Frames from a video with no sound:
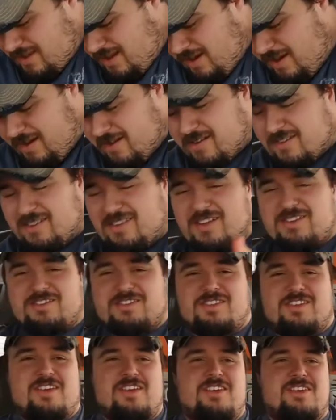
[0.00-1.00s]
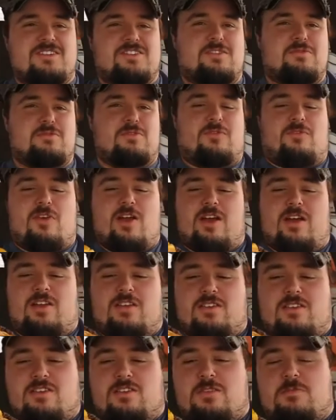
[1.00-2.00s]
there, there's some of the fried
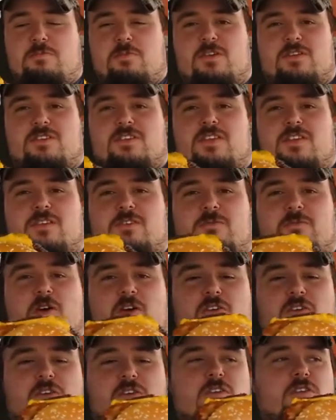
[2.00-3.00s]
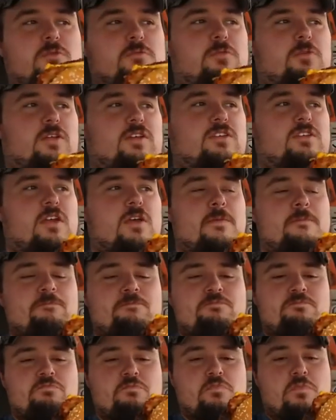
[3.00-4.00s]
onions. This place thing's falling all over the place.
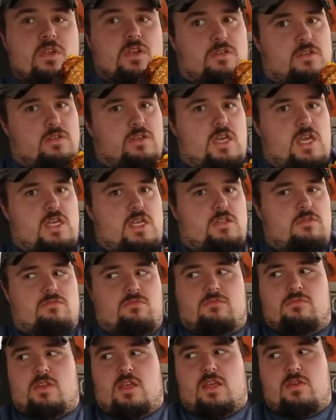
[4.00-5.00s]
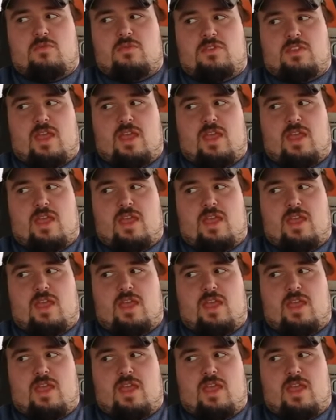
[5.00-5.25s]
Eat, eat with